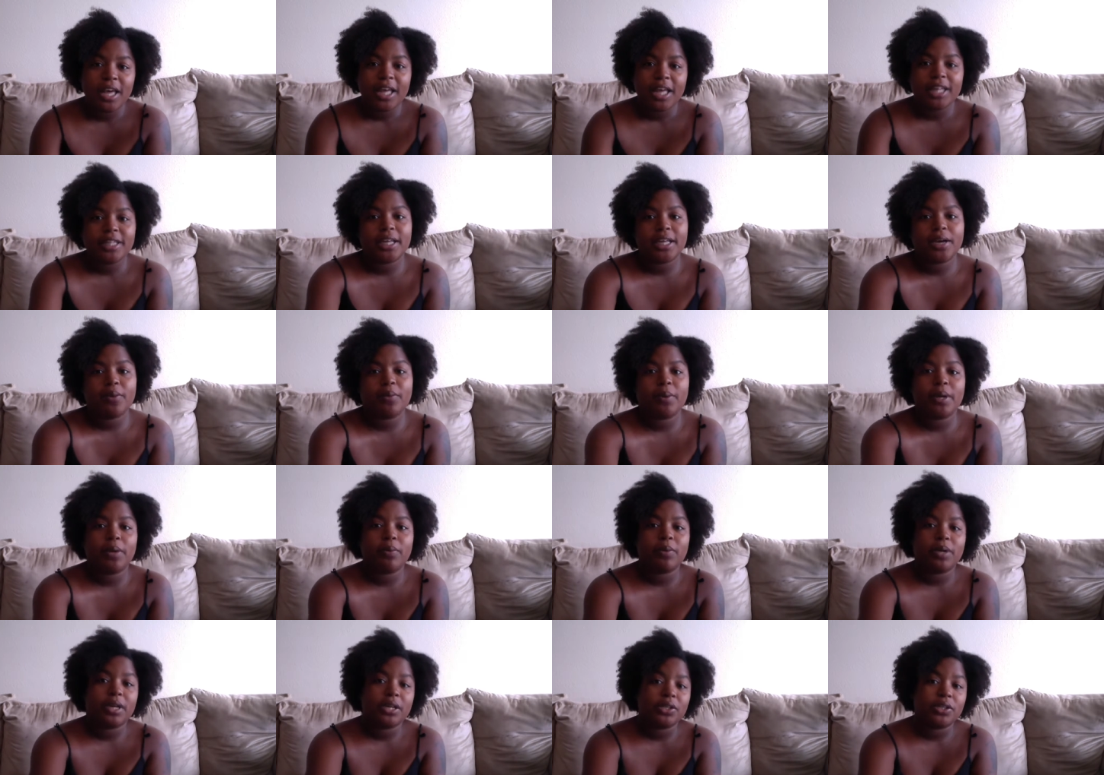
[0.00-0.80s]
That way
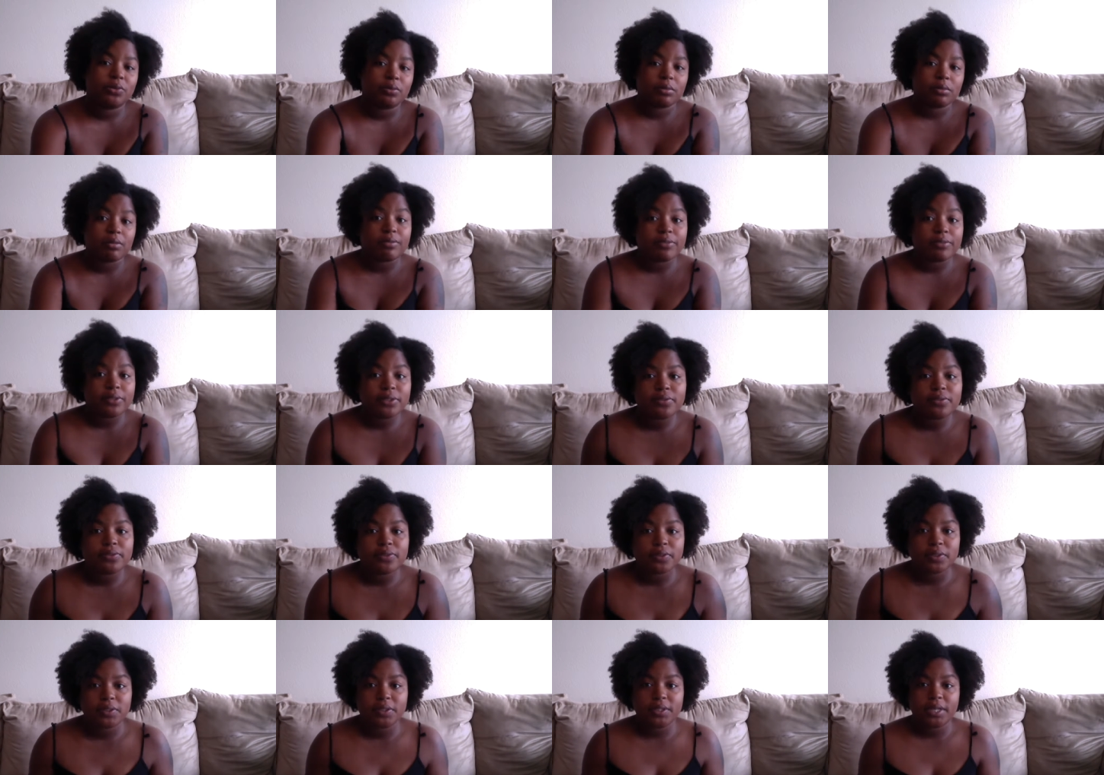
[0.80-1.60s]
when I do a review
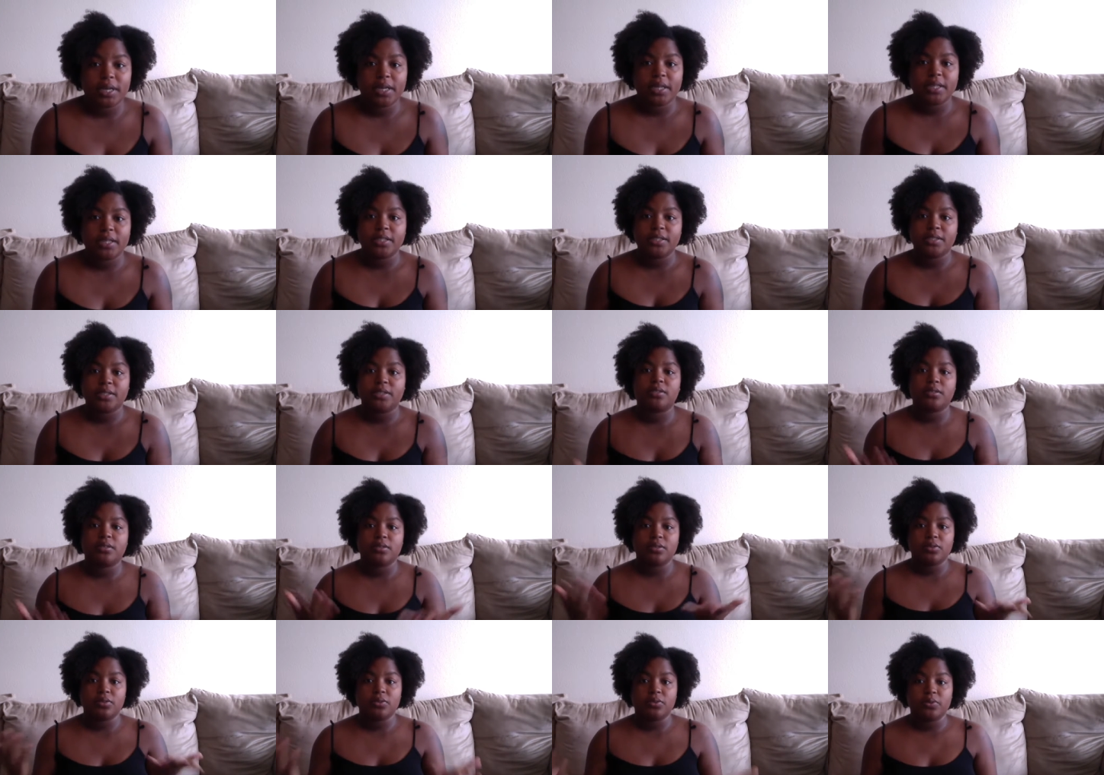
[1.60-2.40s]
for you guys,
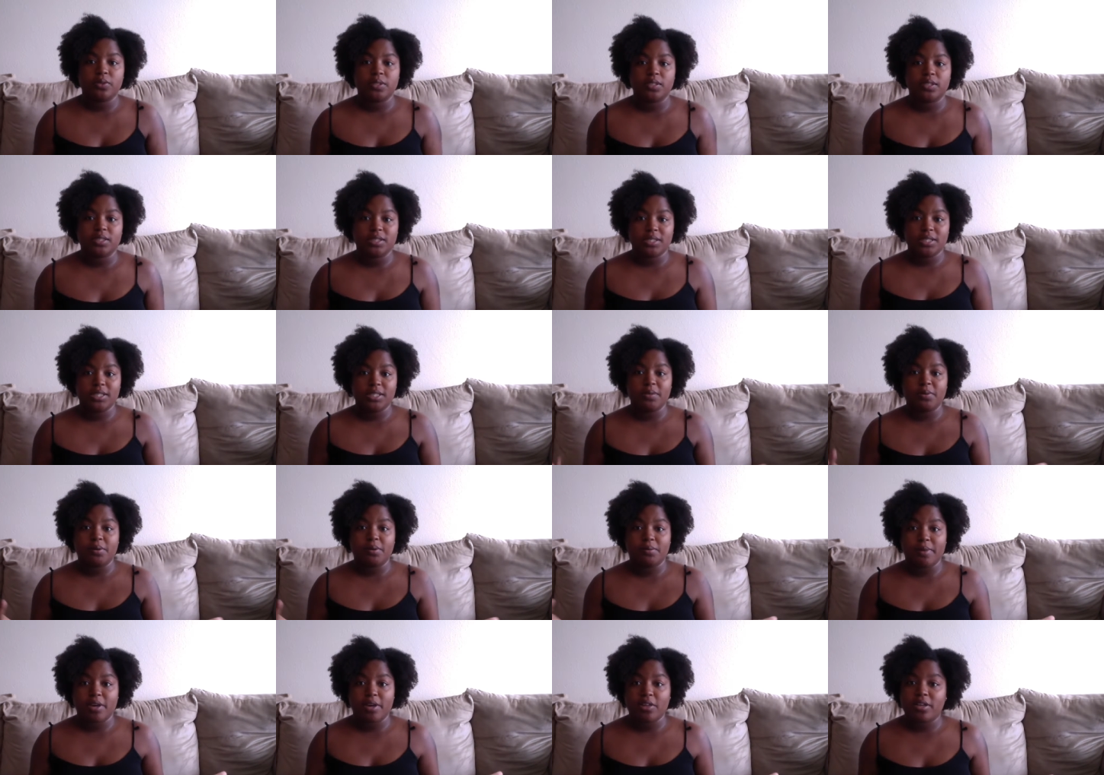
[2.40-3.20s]
you can see
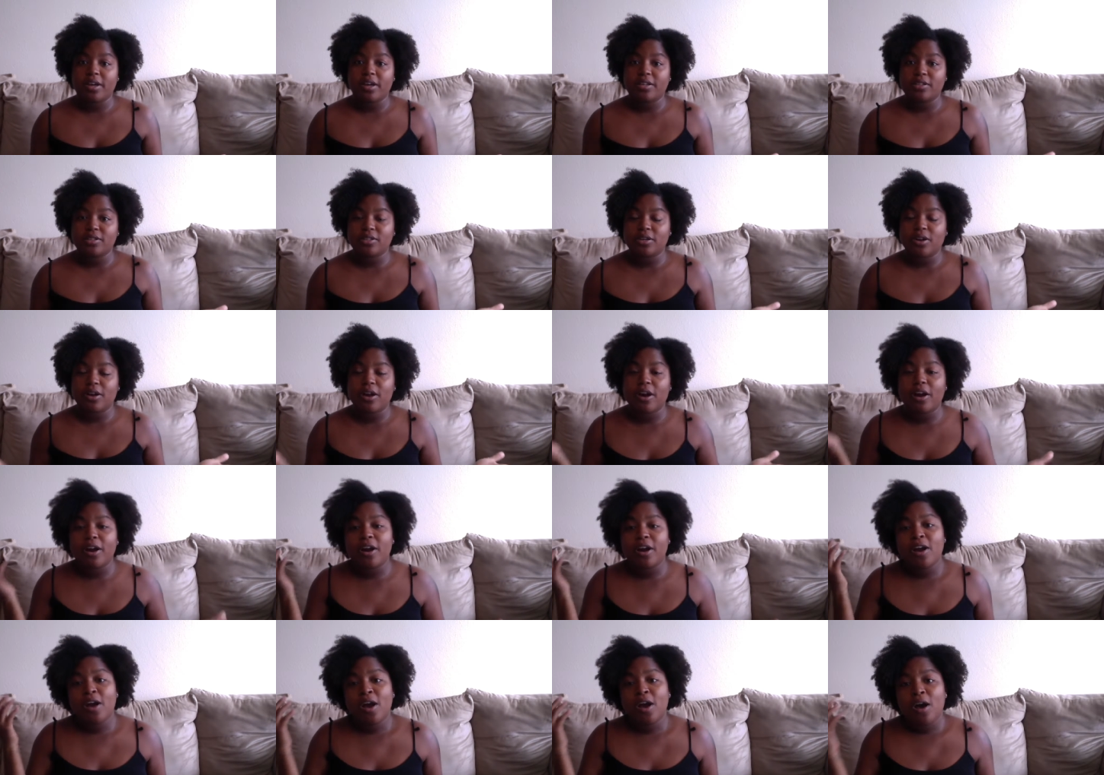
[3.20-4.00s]
what my thoughts are
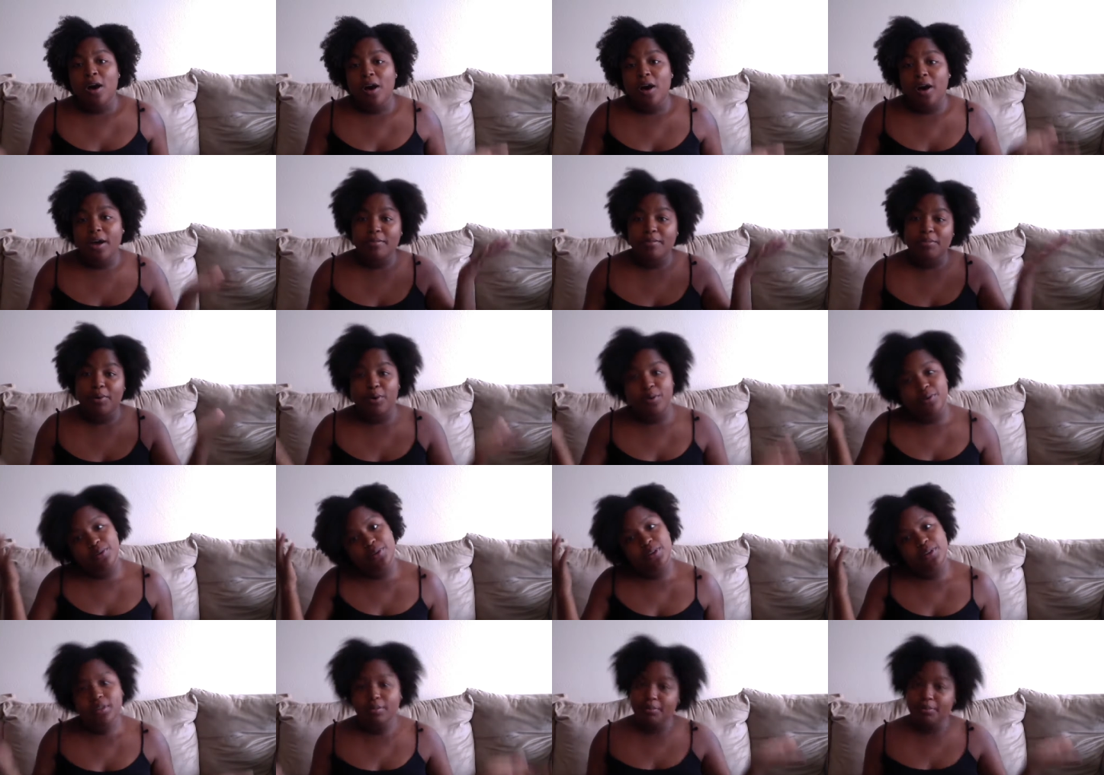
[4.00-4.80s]
on
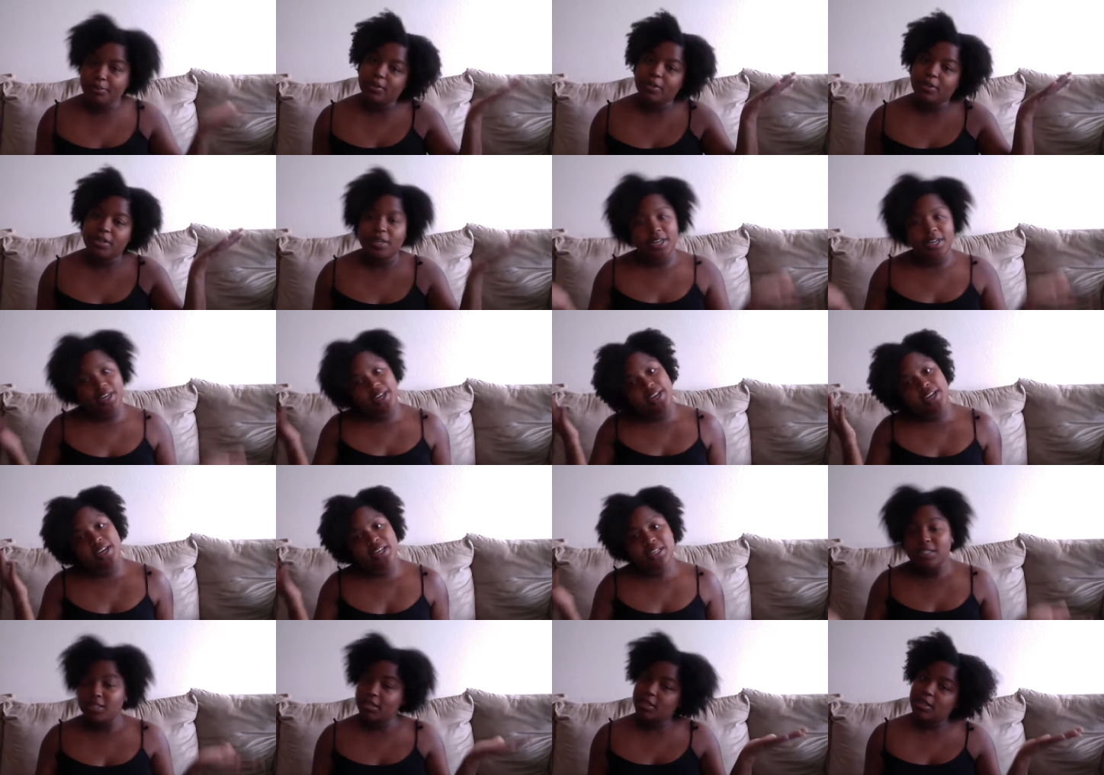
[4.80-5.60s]
both the book
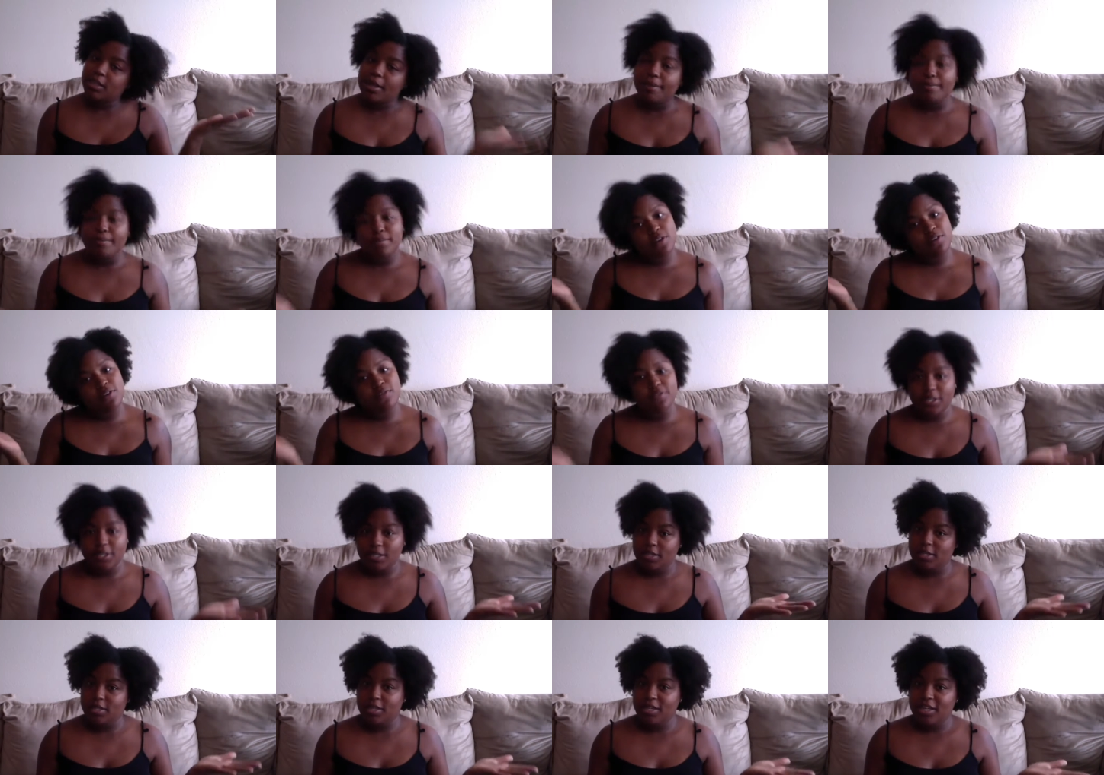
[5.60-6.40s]
and the
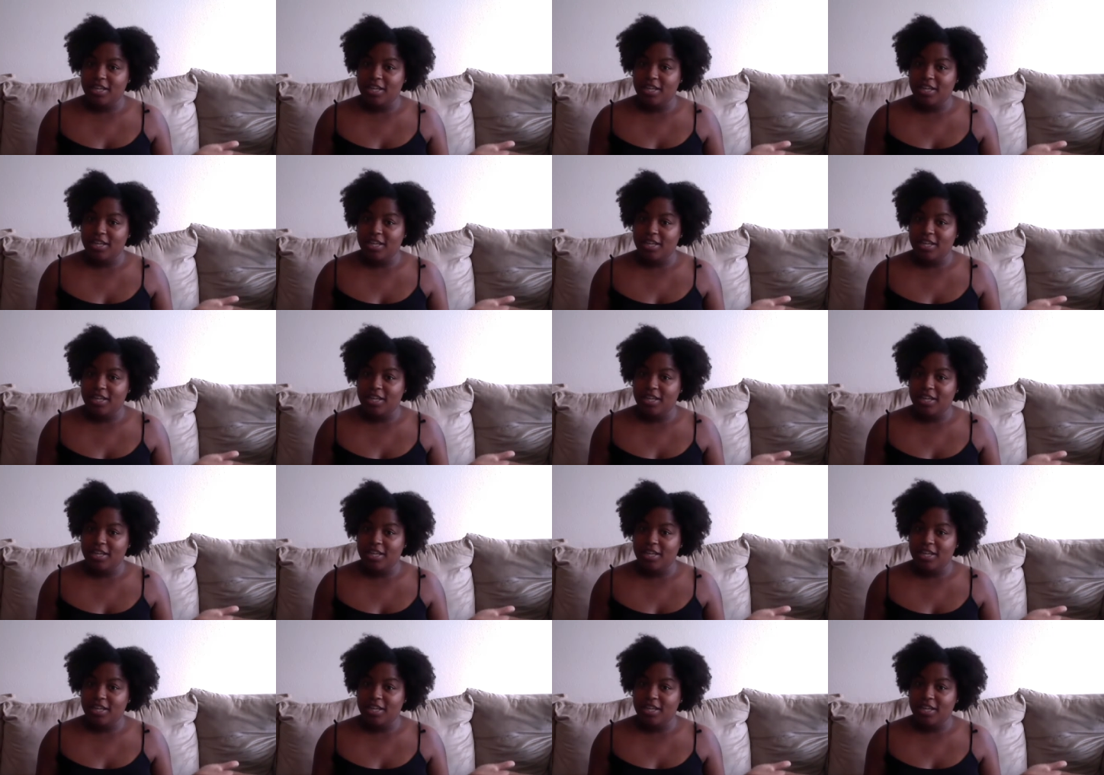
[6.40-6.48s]
movie.